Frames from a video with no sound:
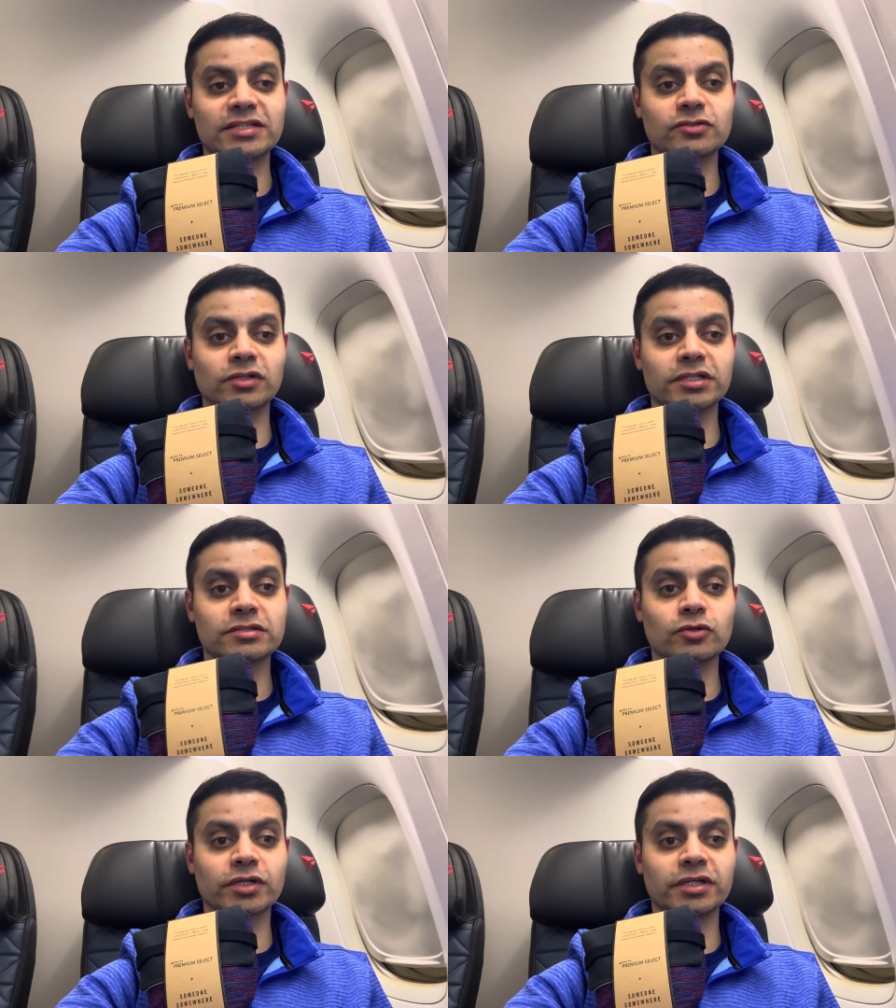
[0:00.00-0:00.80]
So let's
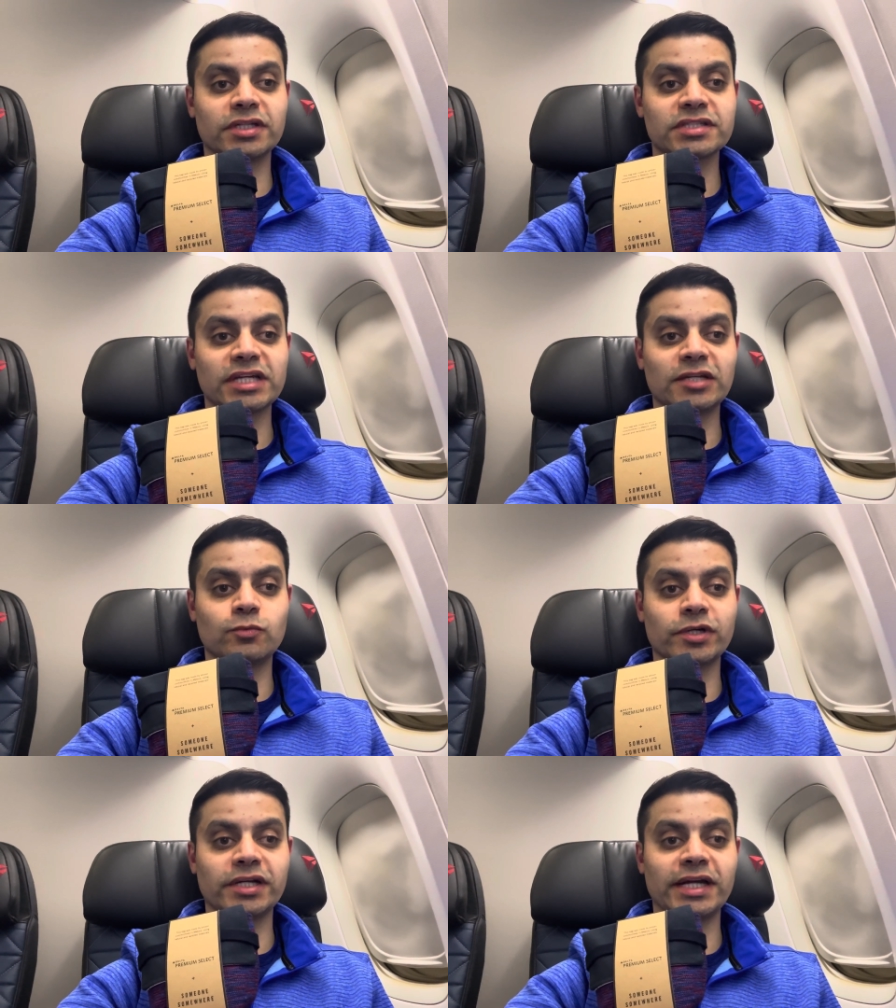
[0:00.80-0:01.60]
look inside
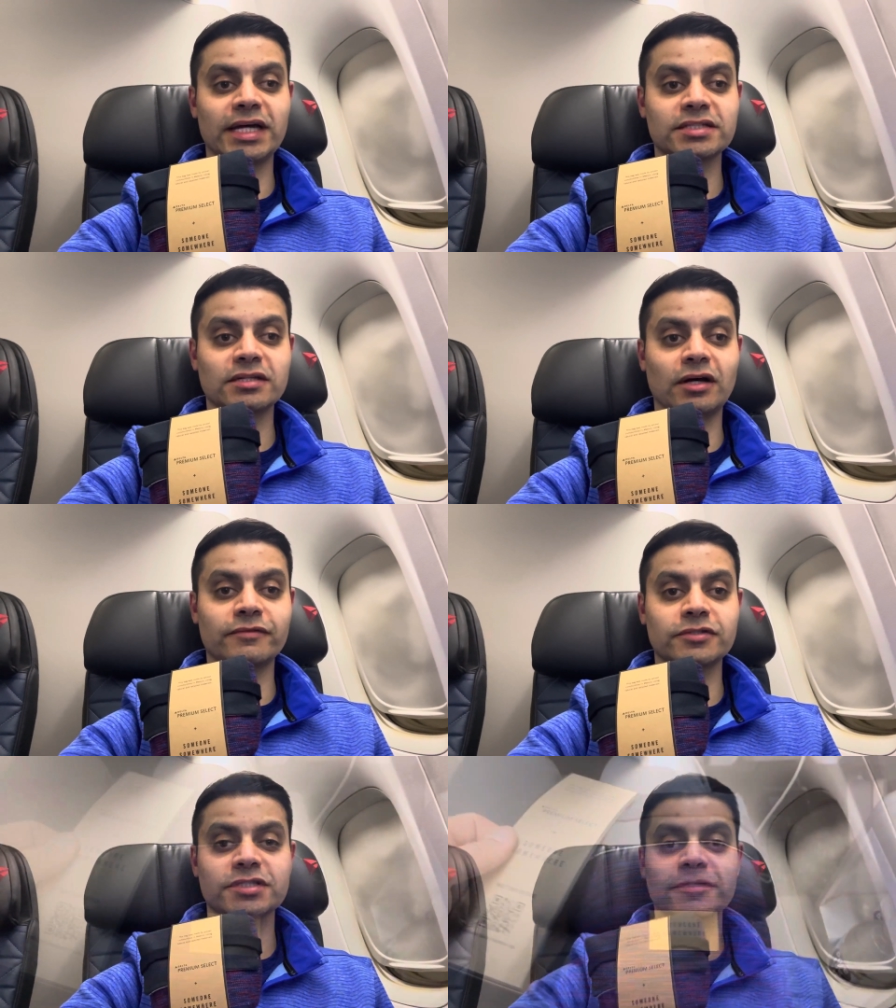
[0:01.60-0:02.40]
what it has and
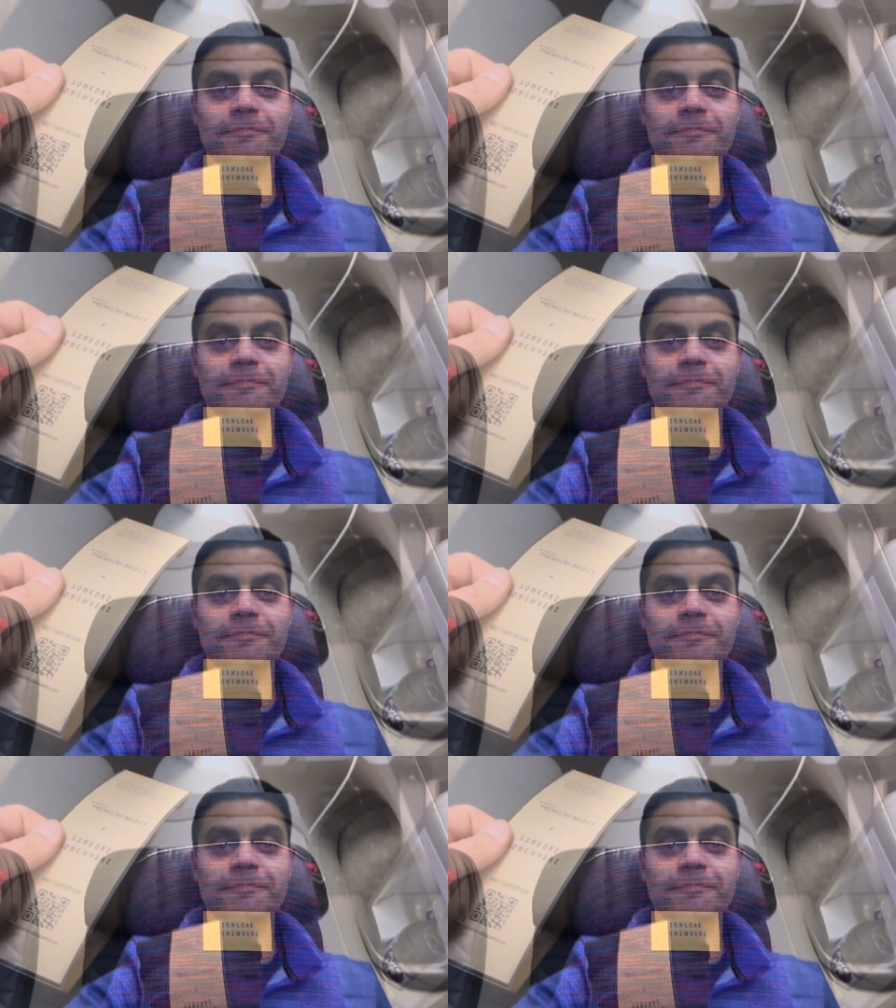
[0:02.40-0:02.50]
offers.